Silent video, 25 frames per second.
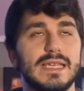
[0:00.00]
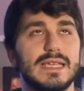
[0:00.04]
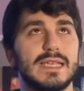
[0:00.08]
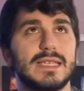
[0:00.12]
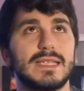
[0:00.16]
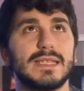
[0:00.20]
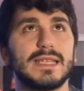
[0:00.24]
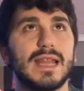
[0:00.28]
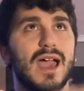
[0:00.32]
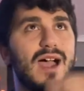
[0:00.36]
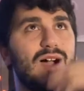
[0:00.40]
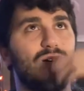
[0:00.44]

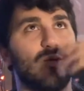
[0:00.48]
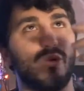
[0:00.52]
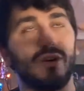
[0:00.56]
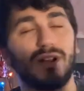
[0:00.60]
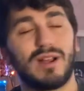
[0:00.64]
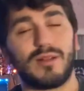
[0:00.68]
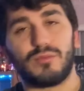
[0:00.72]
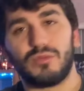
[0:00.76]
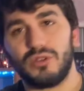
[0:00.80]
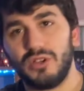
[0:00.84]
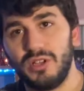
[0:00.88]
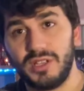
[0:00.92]
Now, what
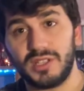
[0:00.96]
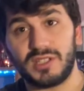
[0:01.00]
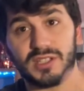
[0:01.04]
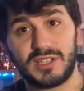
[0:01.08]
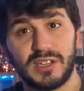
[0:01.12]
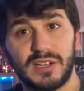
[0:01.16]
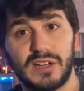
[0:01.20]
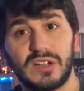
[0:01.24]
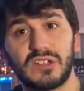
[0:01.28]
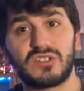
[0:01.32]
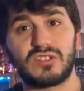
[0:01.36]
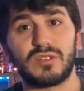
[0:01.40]
I'm really
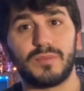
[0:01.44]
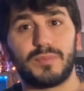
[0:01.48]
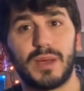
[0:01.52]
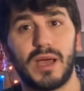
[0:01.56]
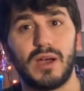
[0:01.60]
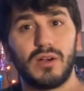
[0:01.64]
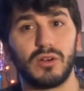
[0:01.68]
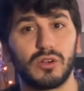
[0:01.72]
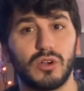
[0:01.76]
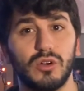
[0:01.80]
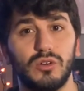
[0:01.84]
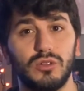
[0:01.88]
curious
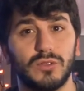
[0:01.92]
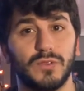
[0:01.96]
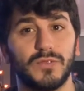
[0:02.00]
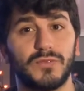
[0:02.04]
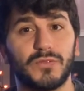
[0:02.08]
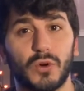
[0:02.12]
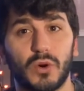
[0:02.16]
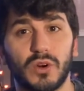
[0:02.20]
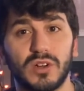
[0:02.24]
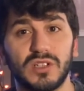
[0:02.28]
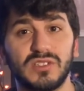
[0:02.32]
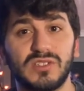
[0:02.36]
about going
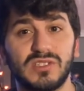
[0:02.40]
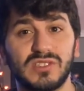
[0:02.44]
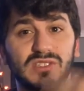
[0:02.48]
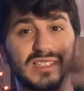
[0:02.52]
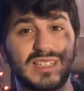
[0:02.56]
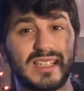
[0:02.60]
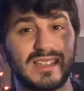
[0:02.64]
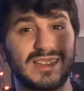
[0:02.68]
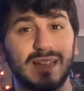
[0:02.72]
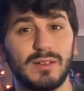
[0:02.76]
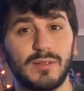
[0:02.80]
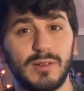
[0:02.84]
for this is
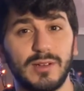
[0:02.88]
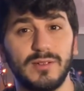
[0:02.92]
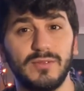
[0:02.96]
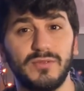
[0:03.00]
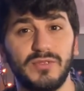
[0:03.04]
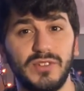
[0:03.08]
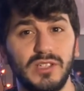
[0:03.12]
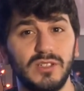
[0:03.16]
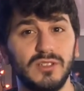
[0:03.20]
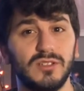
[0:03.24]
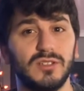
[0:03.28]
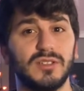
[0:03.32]
that they
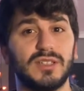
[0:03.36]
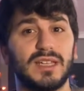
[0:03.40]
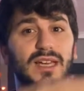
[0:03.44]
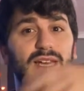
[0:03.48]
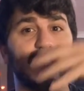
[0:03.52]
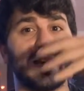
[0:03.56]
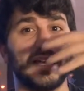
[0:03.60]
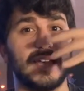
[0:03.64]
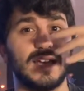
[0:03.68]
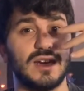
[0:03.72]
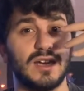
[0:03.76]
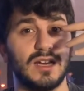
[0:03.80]
reveal
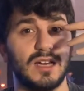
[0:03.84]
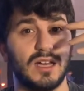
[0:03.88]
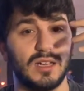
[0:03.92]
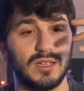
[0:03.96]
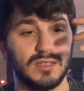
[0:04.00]
that,